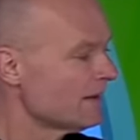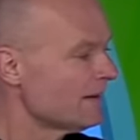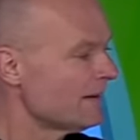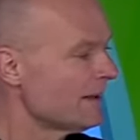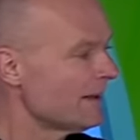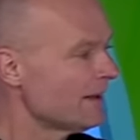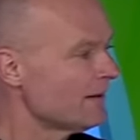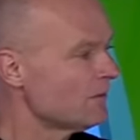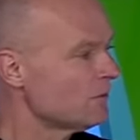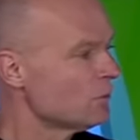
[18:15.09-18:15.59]

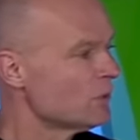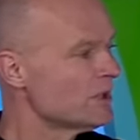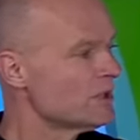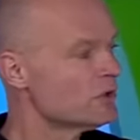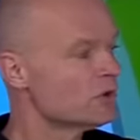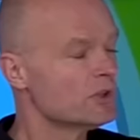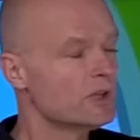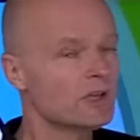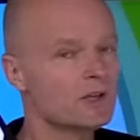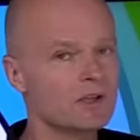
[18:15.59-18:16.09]
then we
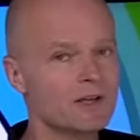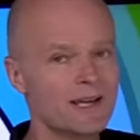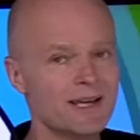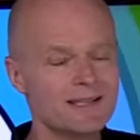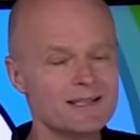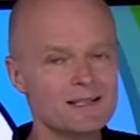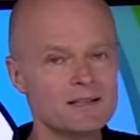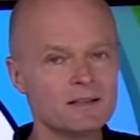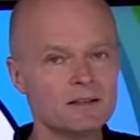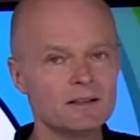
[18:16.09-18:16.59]
trigger
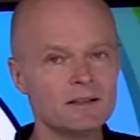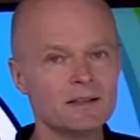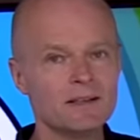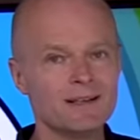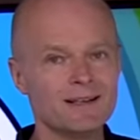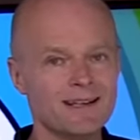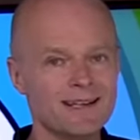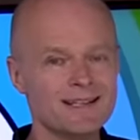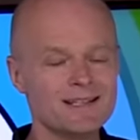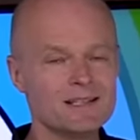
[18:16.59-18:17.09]
insulin,
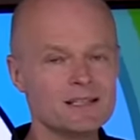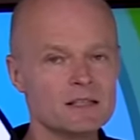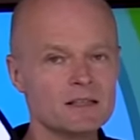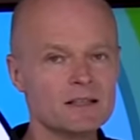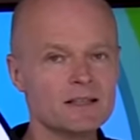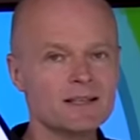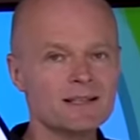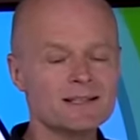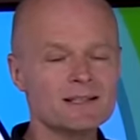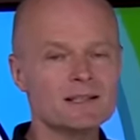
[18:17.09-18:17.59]
and
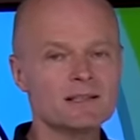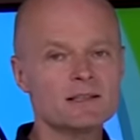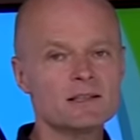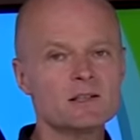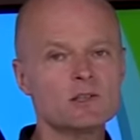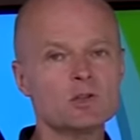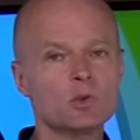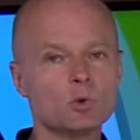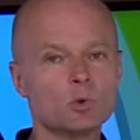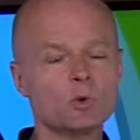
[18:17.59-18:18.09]
insulin is the
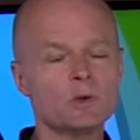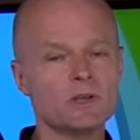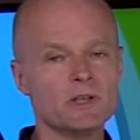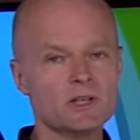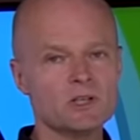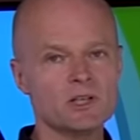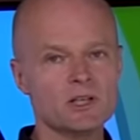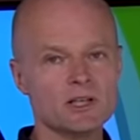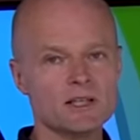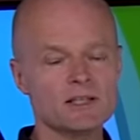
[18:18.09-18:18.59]

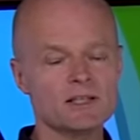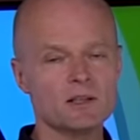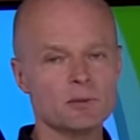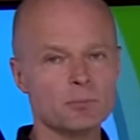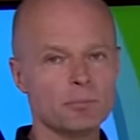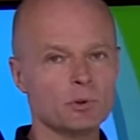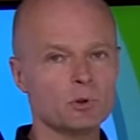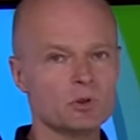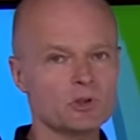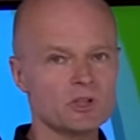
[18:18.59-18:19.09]
storage, it's the
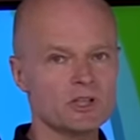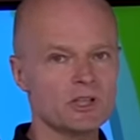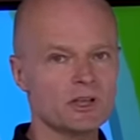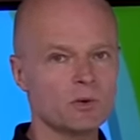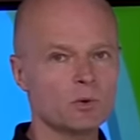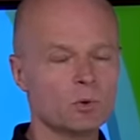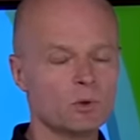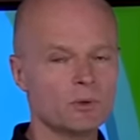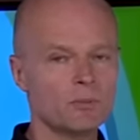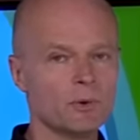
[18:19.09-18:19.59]
pushing
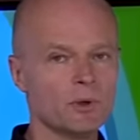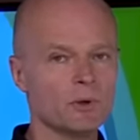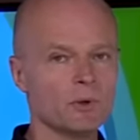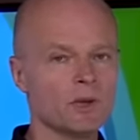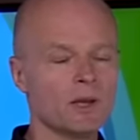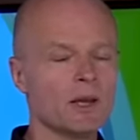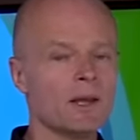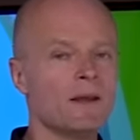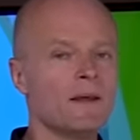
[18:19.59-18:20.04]
hormone.